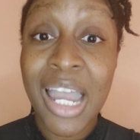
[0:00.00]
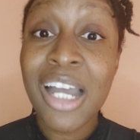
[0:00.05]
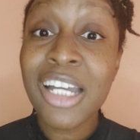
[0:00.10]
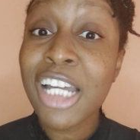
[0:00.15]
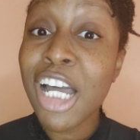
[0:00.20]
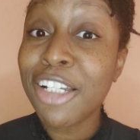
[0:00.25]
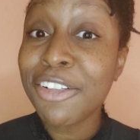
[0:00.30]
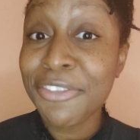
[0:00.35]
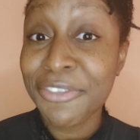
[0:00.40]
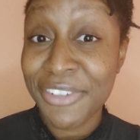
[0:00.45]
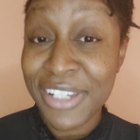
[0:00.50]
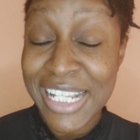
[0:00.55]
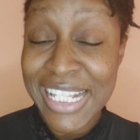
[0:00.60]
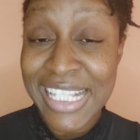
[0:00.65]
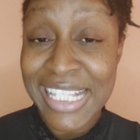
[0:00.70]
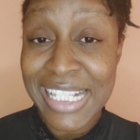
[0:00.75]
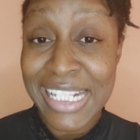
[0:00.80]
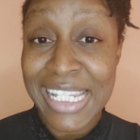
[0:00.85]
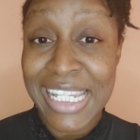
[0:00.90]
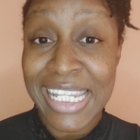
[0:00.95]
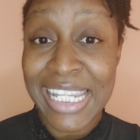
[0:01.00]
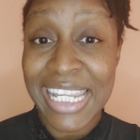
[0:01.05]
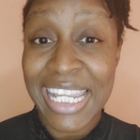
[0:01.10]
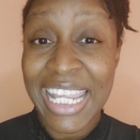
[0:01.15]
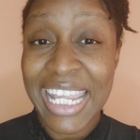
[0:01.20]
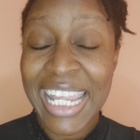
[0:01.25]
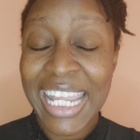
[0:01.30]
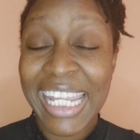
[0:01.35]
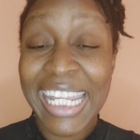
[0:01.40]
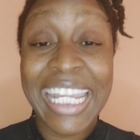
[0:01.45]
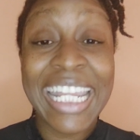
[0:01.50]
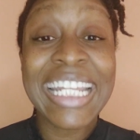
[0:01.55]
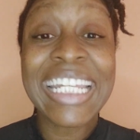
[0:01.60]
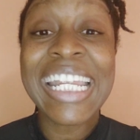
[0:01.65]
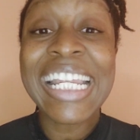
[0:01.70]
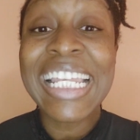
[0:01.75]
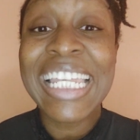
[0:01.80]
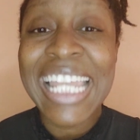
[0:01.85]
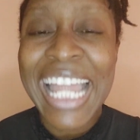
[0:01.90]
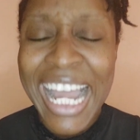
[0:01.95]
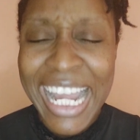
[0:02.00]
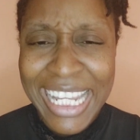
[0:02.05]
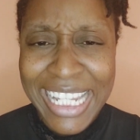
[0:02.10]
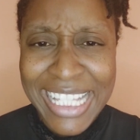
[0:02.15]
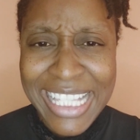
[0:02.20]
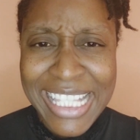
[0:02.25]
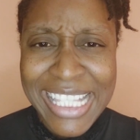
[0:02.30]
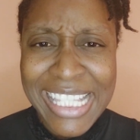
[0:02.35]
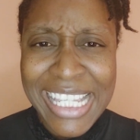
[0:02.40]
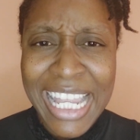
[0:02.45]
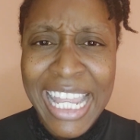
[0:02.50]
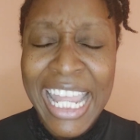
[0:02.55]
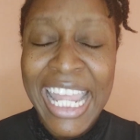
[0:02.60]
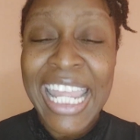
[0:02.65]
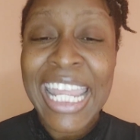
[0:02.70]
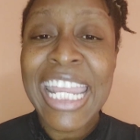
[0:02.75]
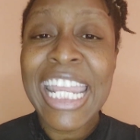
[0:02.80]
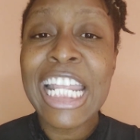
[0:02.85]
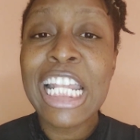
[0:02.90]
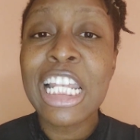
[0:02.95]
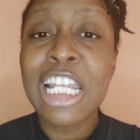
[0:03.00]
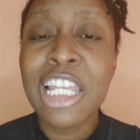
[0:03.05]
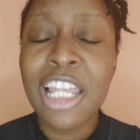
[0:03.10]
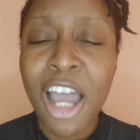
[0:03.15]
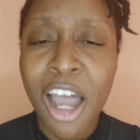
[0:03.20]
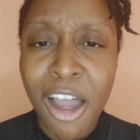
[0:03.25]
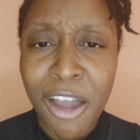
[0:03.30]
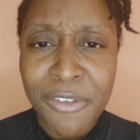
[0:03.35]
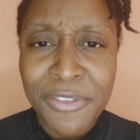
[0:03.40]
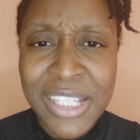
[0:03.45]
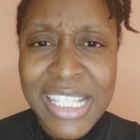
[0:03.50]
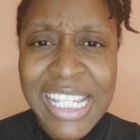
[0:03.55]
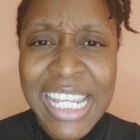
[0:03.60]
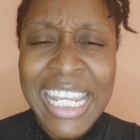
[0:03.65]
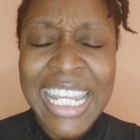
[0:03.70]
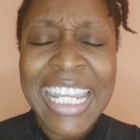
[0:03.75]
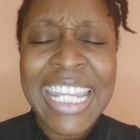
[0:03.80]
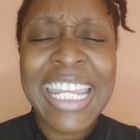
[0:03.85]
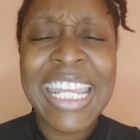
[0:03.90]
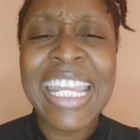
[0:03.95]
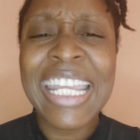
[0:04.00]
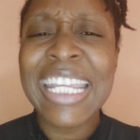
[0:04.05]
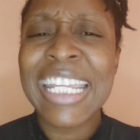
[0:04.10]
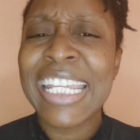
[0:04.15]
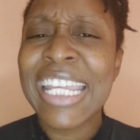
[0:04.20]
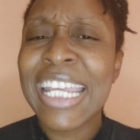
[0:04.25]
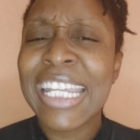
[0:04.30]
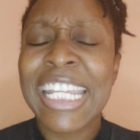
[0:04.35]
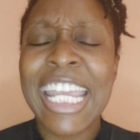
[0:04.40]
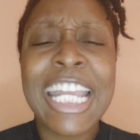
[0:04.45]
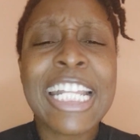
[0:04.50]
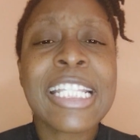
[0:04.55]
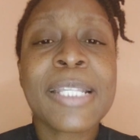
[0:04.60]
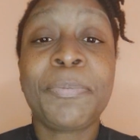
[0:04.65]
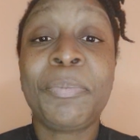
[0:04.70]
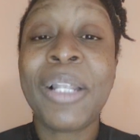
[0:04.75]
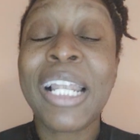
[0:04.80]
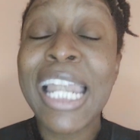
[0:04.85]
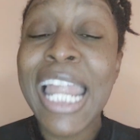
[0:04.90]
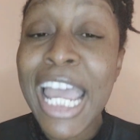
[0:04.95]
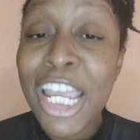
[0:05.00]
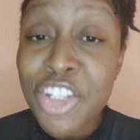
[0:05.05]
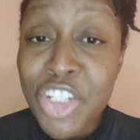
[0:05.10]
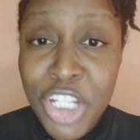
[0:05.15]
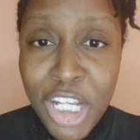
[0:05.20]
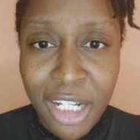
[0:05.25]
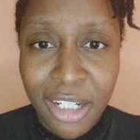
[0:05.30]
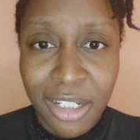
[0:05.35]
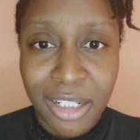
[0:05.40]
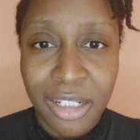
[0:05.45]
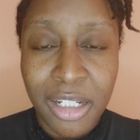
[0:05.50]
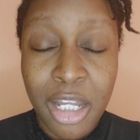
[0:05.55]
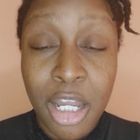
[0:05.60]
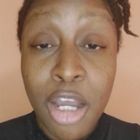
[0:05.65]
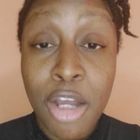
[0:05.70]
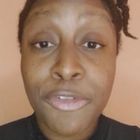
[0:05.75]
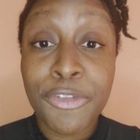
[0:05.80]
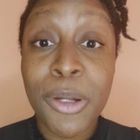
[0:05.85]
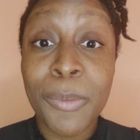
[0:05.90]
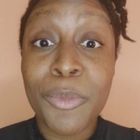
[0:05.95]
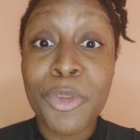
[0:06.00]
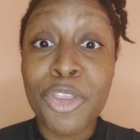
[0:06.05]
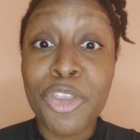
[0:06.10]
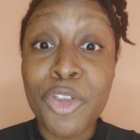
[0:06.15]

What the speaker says: Conversely, he delights, he loves, he gains pleasure from